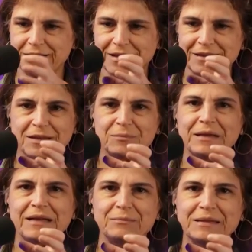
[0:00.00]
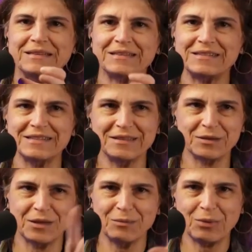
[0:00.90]
it at the millimeter.
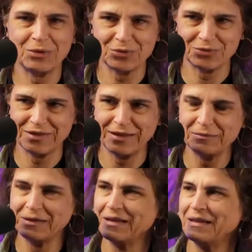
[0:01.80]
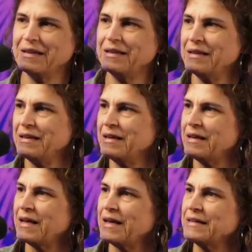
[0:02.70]
both of them.
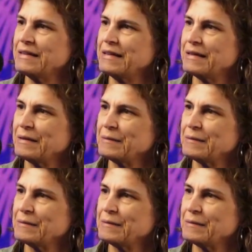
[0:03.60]
And